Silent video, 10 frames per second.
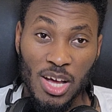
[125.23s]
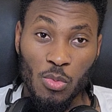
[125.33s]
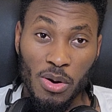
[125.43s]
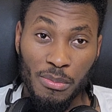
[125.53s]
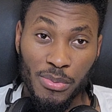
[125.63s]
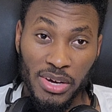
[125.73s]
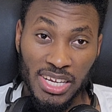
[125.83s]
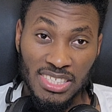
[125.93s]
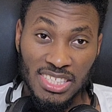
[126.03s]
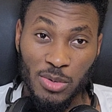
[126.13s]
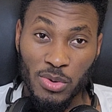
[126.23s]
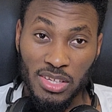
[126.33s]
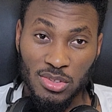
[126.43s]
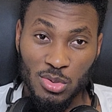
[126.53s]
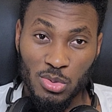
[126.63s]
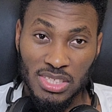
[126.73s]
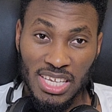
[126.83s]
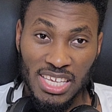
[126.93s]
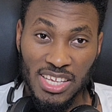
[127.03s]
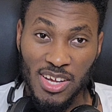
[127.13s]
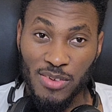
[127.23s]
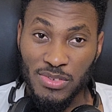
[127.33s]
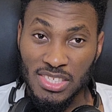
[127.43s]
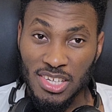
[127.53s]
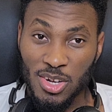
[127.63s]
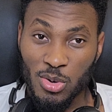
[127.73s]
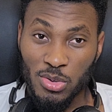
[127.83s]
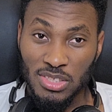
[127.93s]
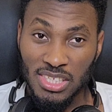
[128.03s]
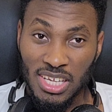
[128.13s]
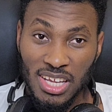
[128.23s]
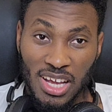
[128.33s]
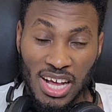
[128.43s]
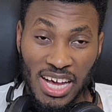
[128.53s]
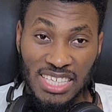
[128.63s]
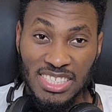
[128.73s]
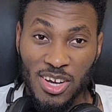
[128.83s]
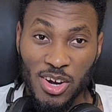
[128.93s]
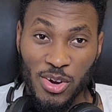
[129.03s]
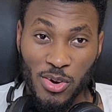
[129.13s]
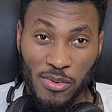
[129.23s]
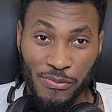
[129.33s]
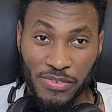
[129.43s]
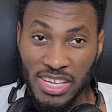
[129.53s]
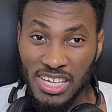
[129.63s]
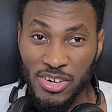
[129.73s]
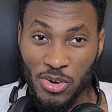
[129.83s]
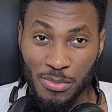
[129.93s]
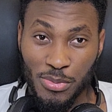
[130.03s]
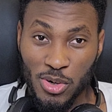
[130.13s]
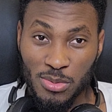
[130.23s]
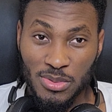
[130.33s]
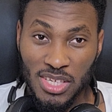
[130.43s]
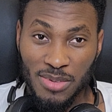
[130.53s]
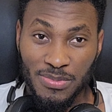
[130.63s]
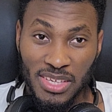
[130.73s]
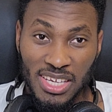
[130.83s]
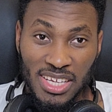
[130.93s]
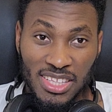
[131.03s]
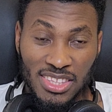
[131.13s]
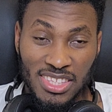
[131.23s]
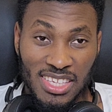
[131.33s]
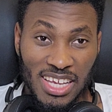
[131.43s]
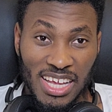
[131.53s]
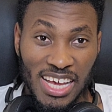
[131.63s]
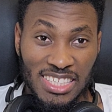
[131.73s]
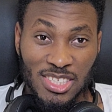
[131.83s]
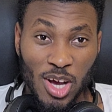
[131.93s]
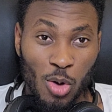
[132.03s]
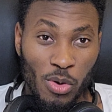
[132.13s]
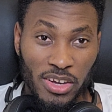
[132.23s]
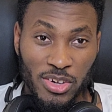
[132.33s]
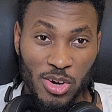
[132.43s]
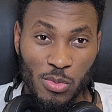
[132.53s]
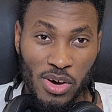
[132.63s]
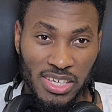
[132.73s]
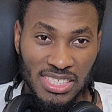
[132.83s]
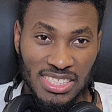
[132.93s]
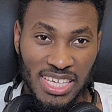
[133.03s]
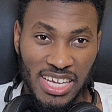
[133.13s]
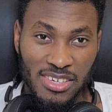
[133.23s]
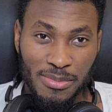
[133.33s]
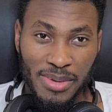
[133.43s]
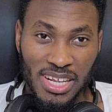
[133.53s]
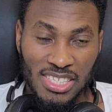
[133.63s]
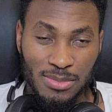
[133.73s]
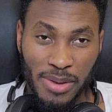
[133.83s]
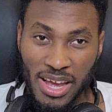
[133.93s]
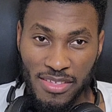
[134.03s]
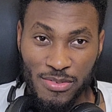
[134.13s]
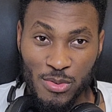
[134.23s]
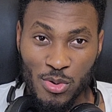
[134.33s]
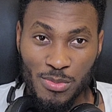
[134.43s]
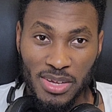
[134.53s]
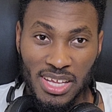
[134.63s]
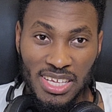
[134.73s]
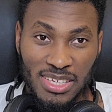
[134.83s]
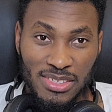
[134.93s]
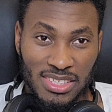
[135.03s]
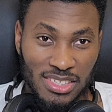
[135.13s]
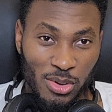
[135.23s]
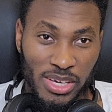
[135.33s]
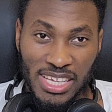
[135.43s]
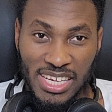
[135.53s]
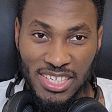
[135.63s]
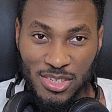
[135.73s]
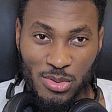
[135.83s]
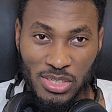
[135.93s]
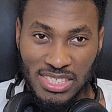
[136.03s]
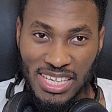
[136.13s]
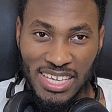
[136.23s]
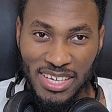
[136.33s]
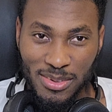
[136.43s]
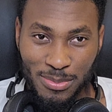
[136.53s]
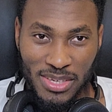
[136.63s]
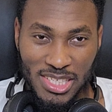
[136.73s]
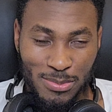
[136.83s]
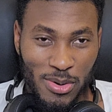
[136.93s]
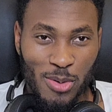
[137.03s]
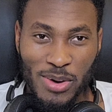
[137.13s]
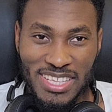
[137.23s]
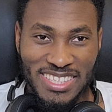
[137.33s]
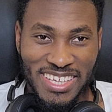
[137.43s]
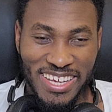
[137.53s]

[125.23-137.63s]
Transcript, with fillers: at one point, I see a dude taking off his clothes. I saw a girl feeling her boobs up. I saw one girl walk inside the male's bathroom, looking at the dude's taking a piss. Bro, what the?